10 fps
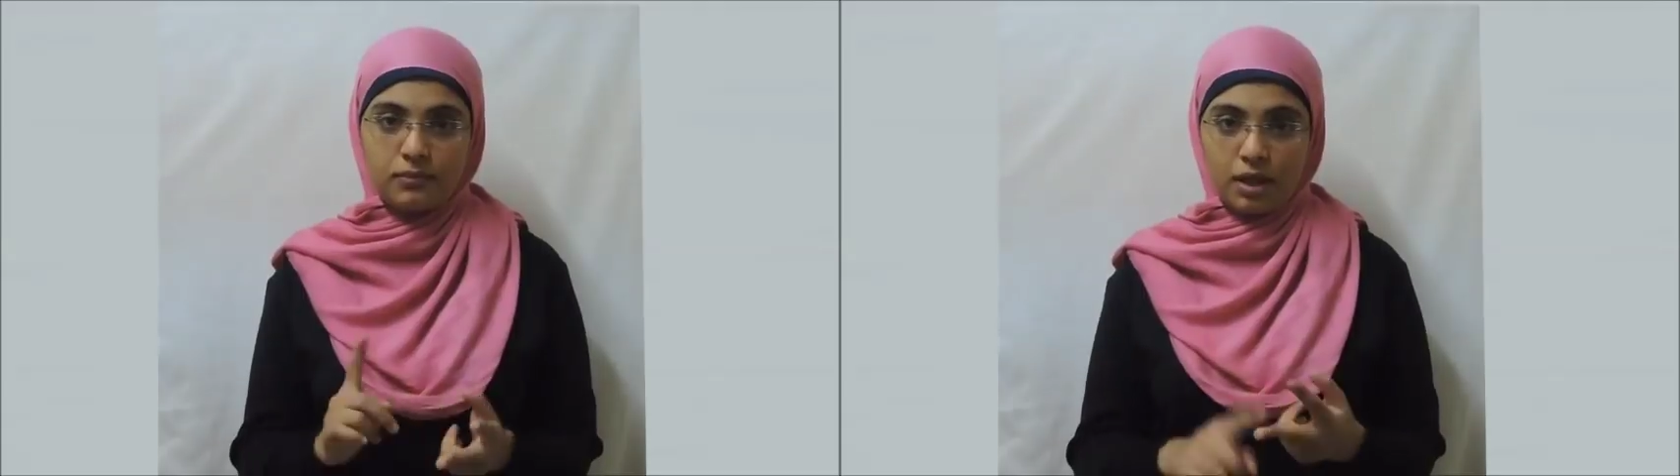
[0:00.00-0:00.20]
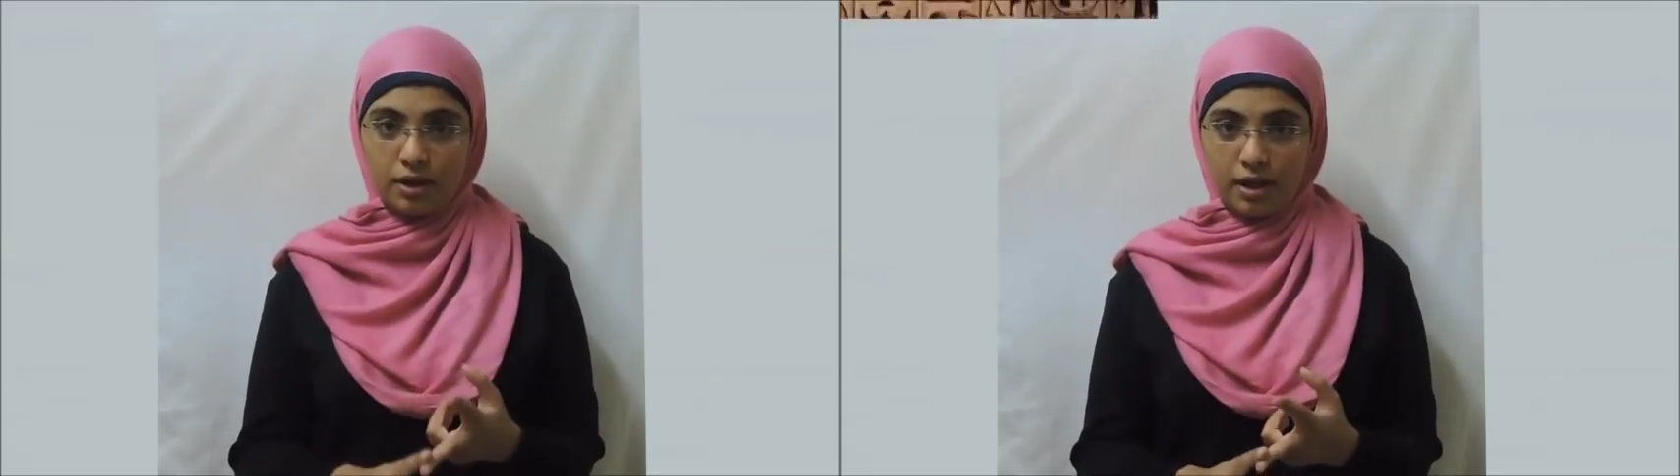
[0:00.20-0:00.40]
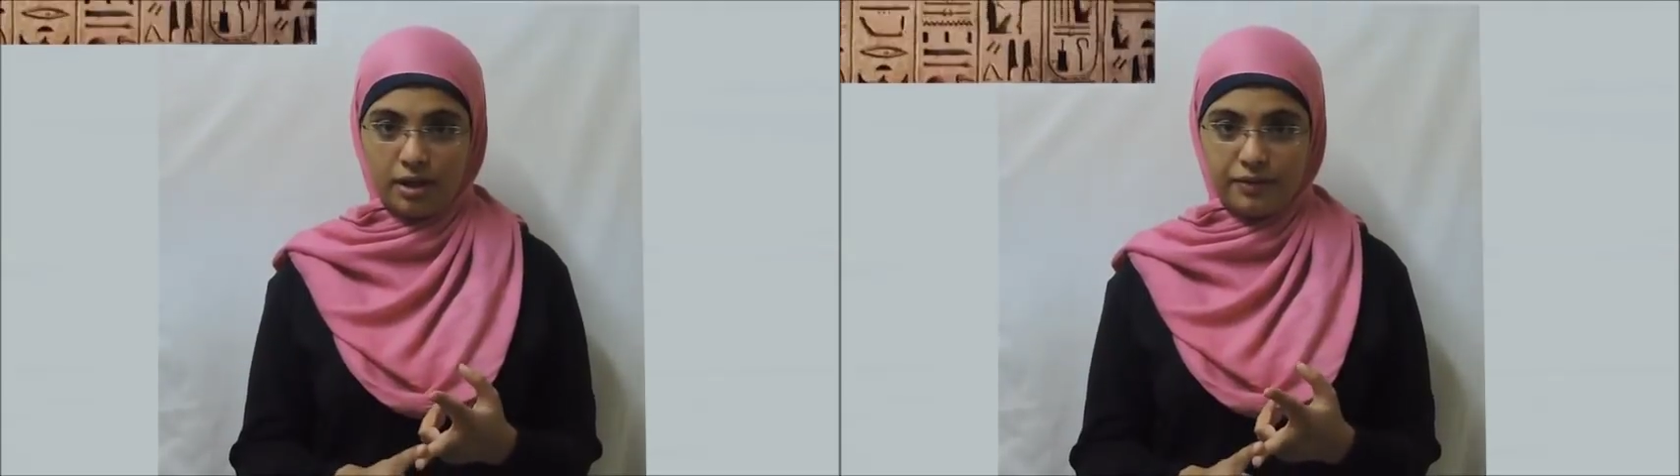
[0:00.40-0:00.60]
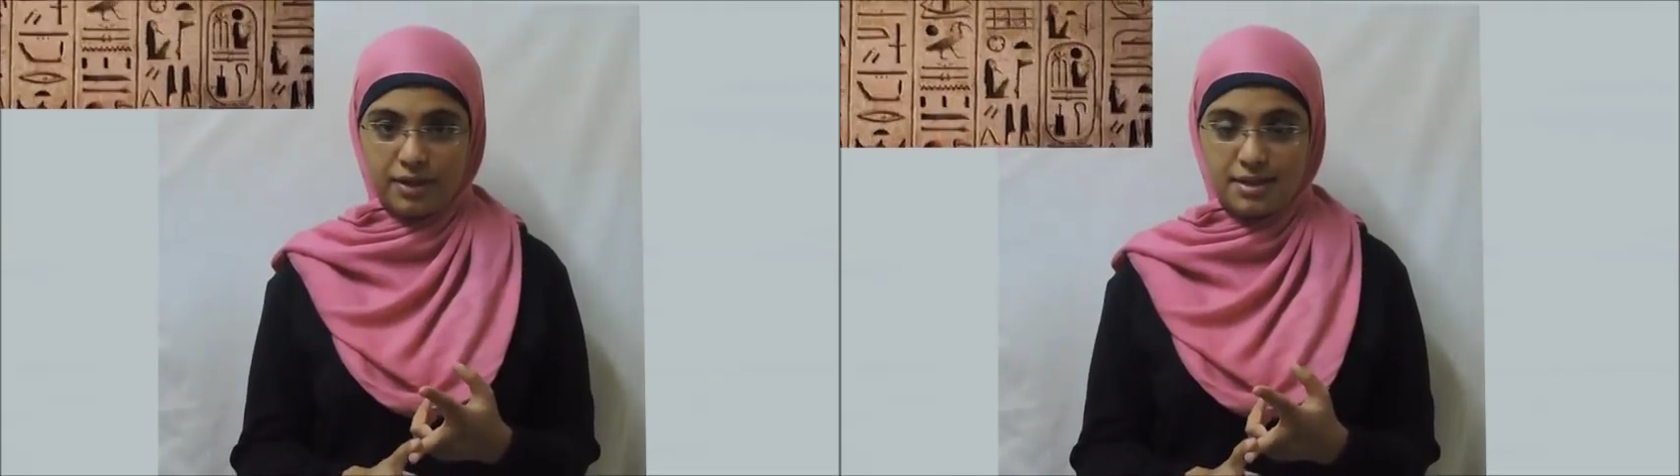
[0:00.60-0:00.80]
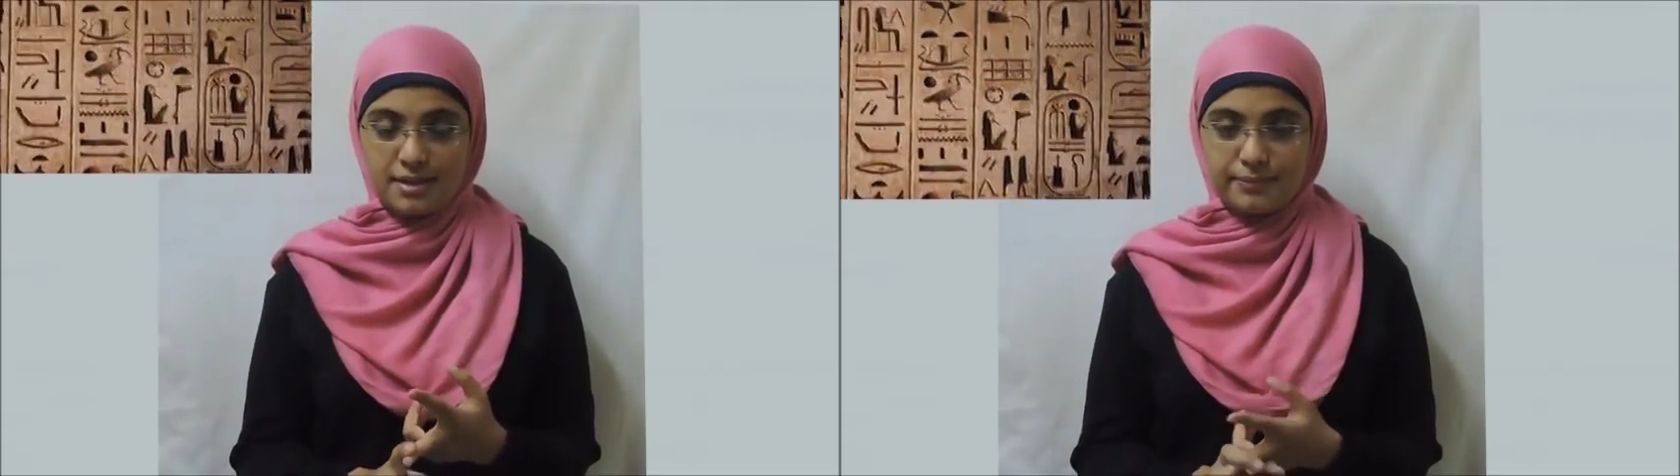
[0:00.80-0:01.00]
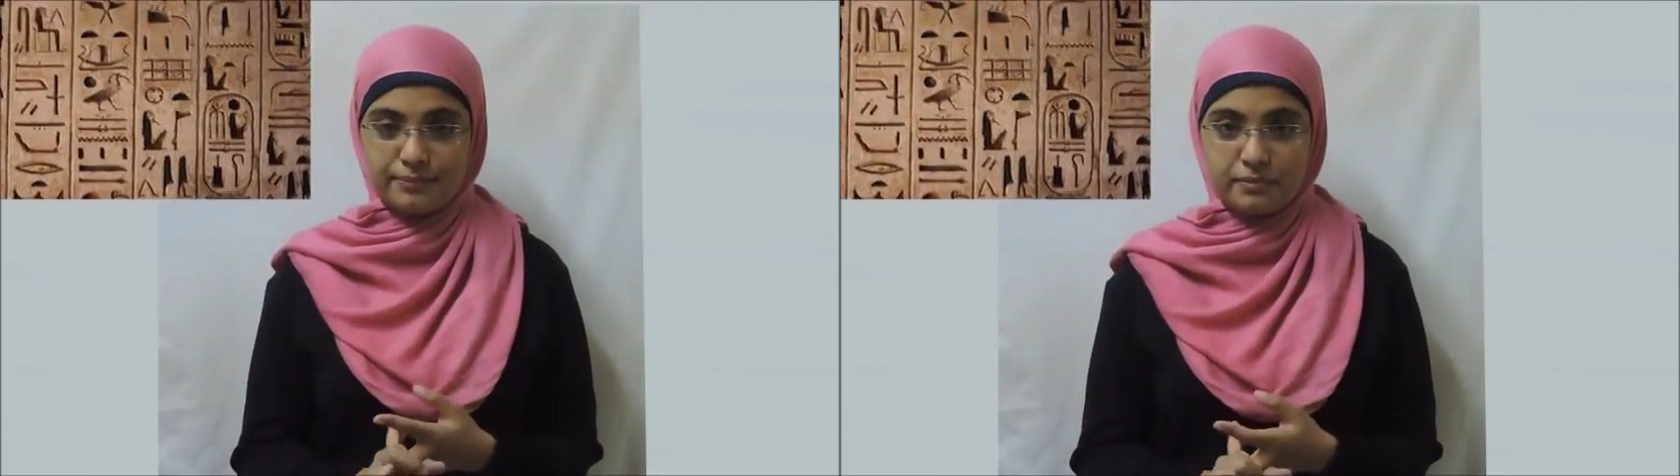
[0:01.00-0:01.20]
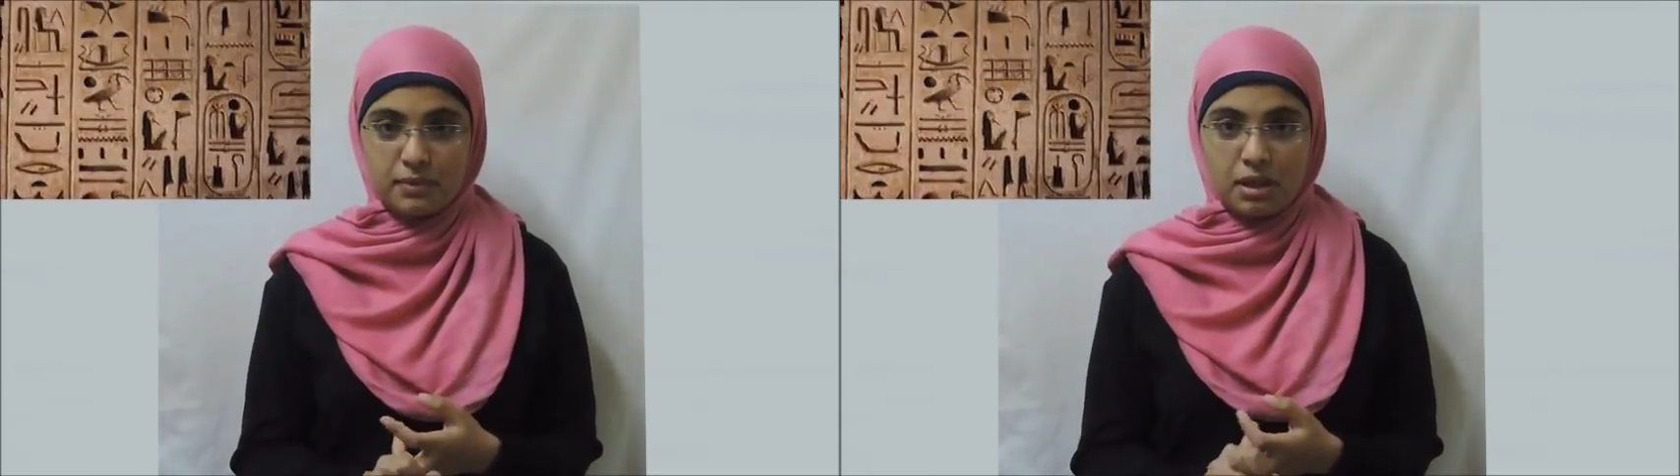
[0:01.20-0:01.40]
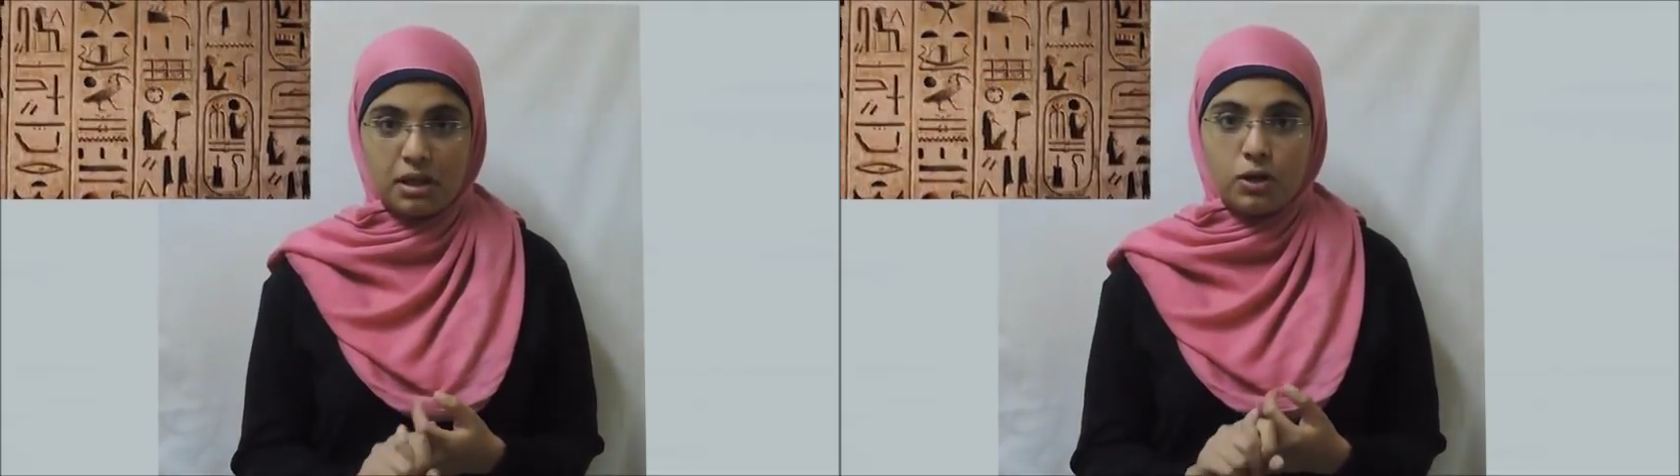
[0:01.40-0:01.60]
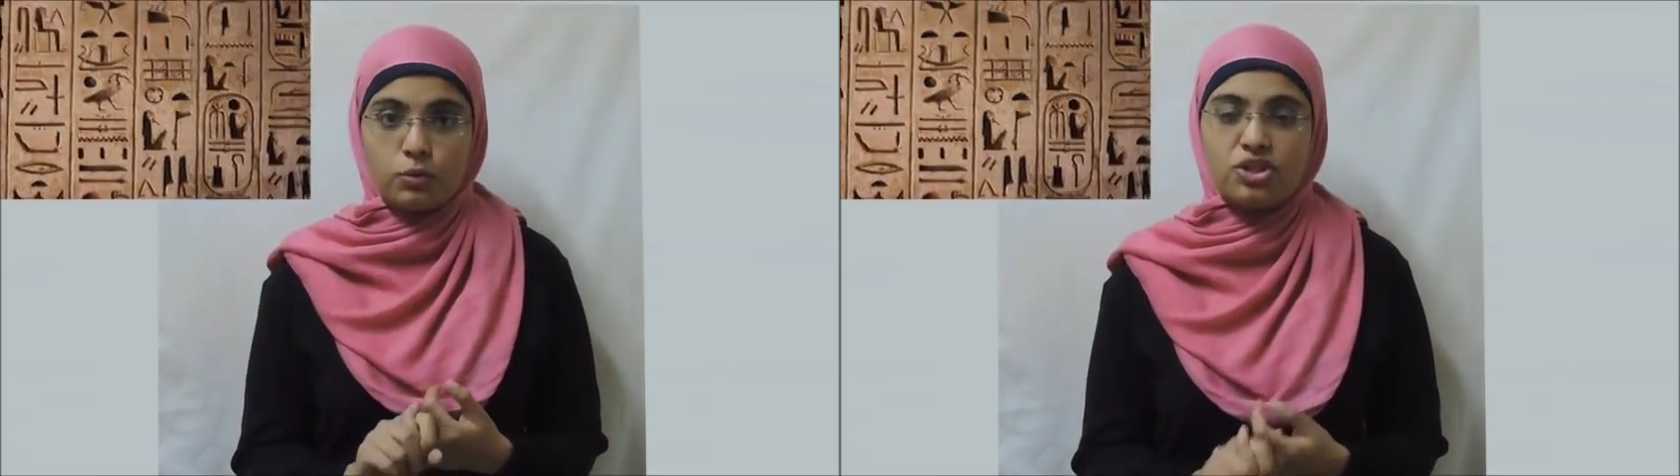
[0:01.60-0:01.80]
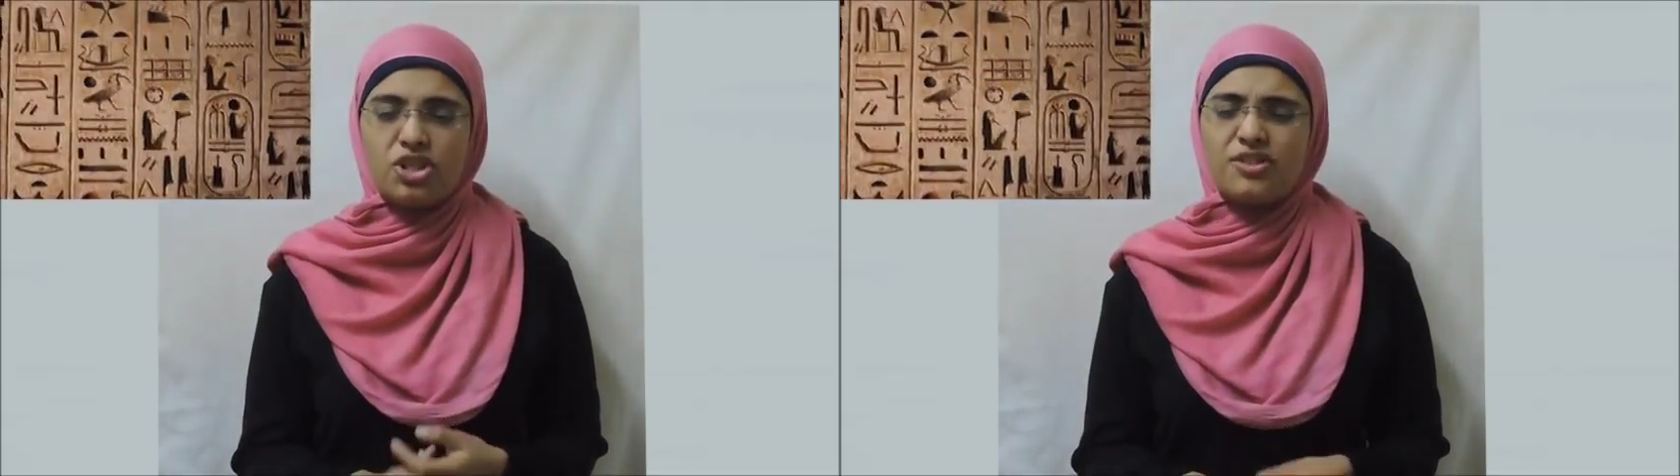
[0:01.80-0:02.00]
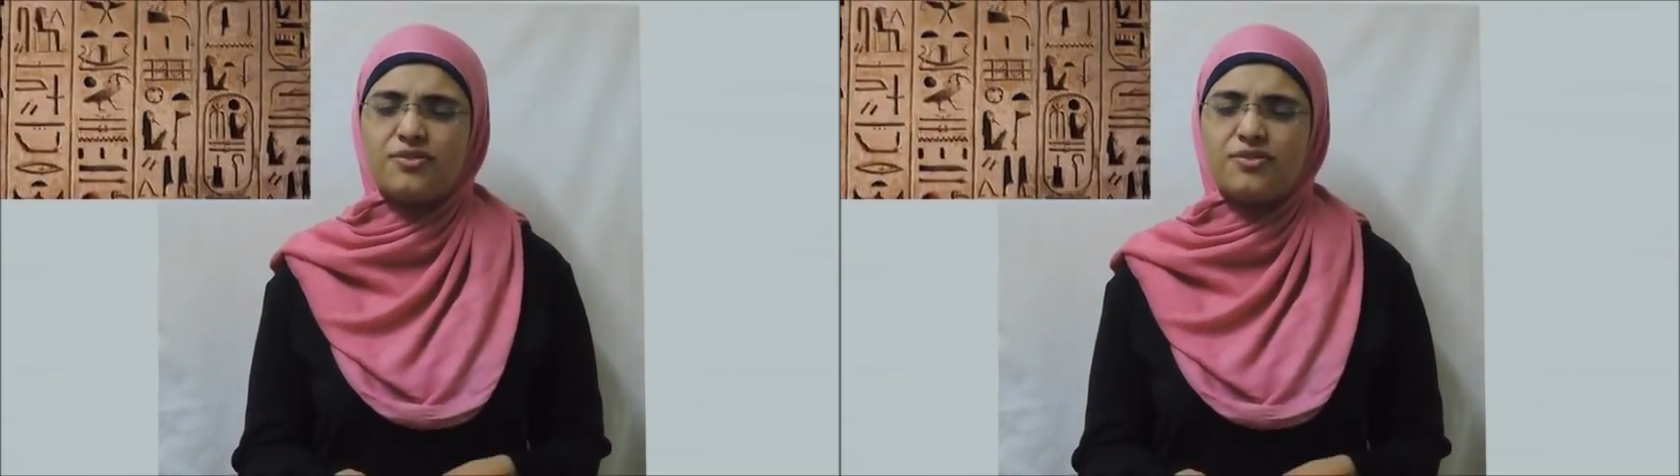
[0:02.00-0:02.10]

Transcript: Hieroglyphics, which is